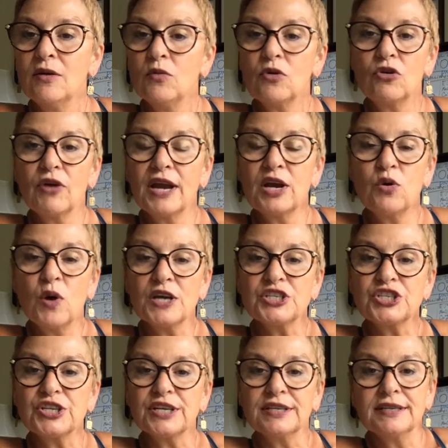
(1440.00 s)
Great
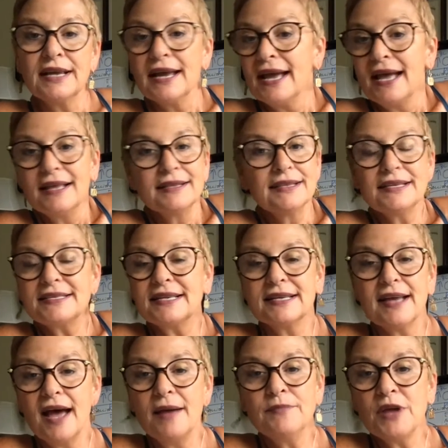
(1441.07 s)
question.
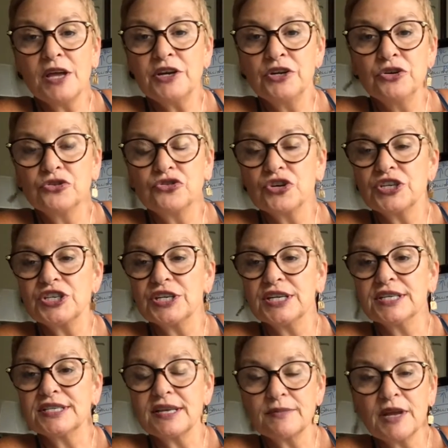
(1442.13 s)
Listen, I'm not a
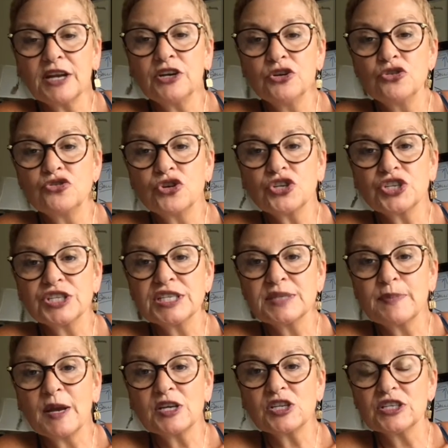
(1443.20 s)
nutritionist. I'm not a nutrition
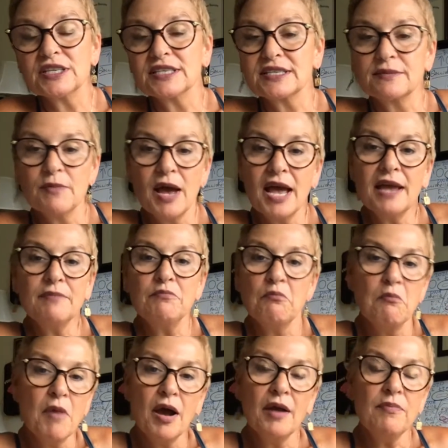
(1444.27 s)
specialist.
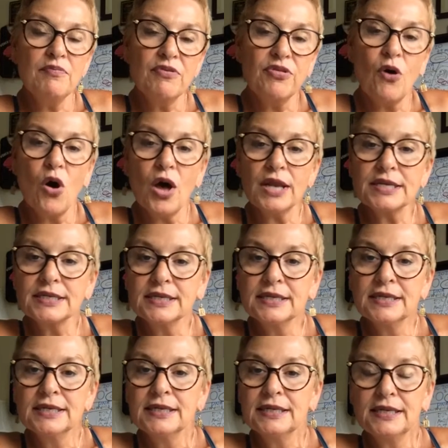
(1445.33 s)
My thought
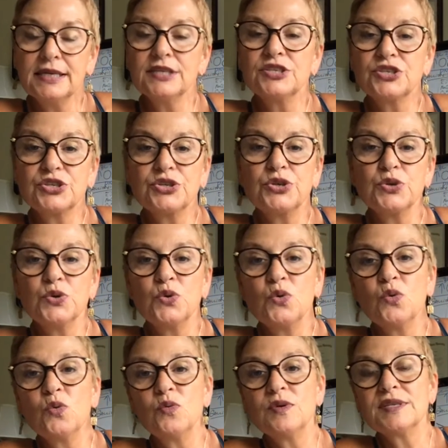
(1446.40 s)
is
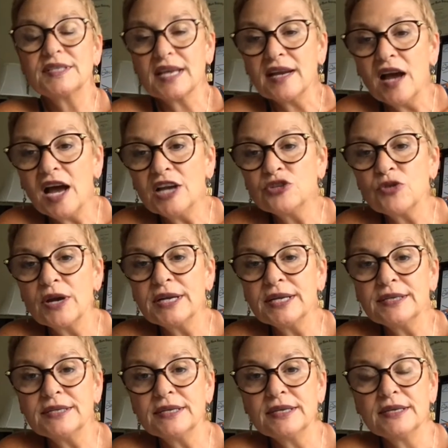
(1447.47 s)
to stay
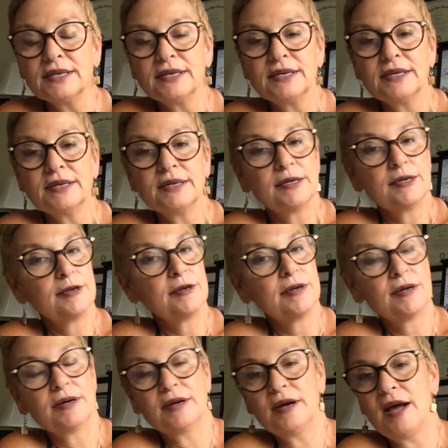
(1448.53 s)
hydrated,
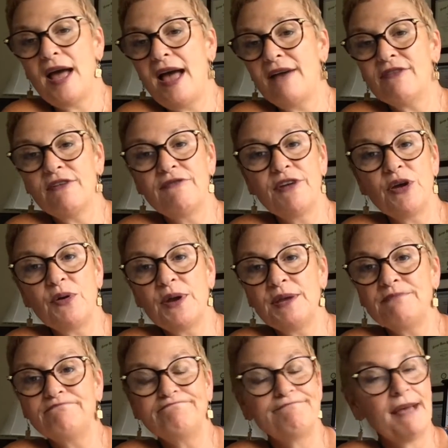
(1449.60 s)
have a
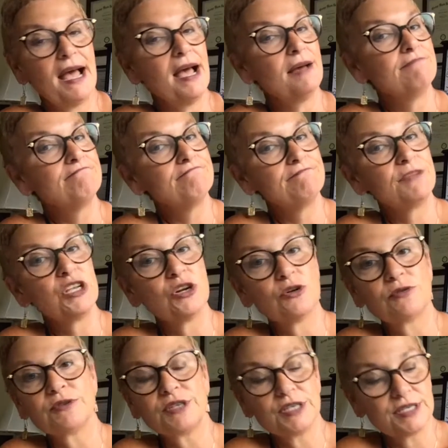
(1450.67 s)
very,
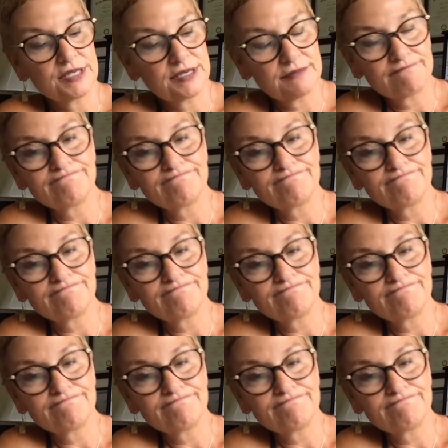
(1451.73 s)
there's